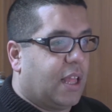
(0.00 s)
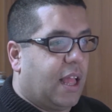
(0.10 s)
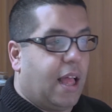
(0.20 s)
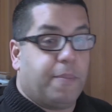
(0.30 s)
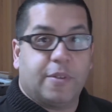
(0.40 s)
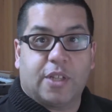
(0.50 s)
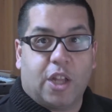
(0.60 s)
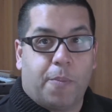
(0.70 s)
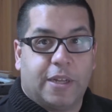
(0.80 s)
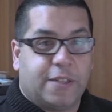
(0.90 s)
it was a
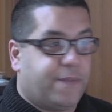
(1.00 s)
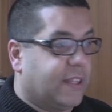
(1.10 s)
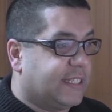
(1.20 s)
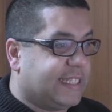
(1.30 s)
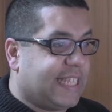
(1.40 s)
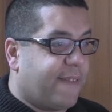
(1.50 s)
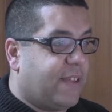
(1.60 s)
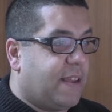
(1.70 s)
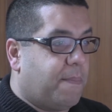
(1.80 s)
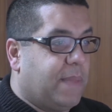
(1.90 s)
low-budget film.
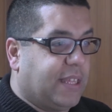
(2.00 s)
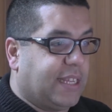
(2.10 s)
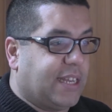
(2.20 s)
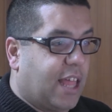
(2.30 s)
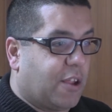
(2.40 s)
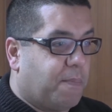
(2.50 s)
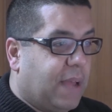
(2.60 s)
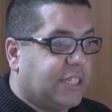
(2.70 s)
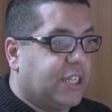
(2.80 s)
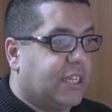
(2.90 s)
$7 million
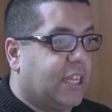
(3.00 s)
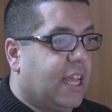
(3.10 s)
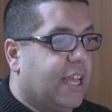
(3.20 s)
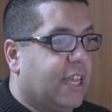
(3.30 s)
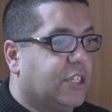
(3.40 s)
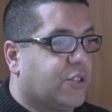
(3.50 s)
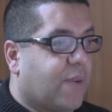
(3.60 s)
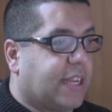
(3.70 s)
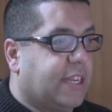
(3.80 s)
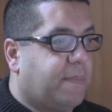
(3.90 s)
budget,
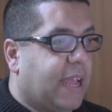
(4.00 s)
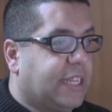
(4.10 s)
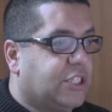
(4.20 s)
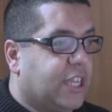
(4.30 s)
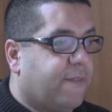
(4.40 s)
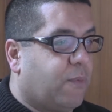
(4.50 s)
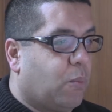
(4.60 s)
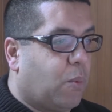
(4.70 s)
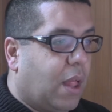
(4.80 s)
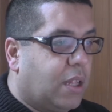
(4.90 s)
directed by Jeff
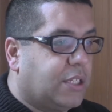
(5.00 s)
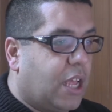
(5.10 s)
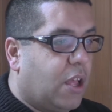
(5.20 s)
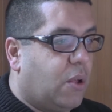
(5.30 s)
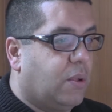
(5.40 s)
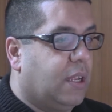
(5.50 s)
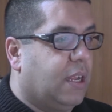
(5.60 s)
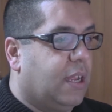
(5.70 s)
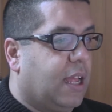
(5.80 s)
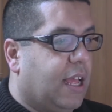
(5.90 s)
Waldo,
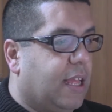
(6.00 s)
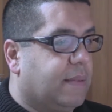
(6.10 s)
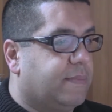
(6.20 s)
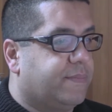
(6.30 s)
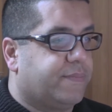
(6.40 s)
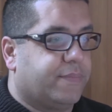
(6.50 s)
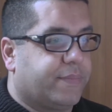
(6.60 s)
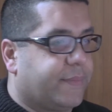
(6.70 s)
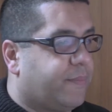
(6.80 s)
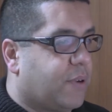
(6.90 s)

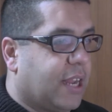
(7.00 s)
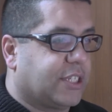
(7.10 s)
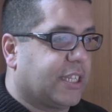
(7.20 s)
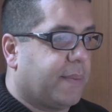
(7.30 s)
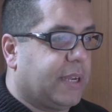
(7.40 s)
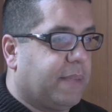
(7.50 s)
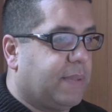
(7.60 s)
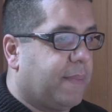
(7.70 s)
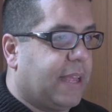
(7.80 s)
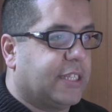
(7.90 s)
production company,
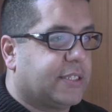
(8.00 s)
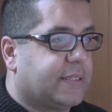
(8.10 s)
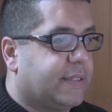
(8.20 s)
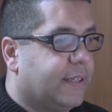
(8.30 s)
Blumhouse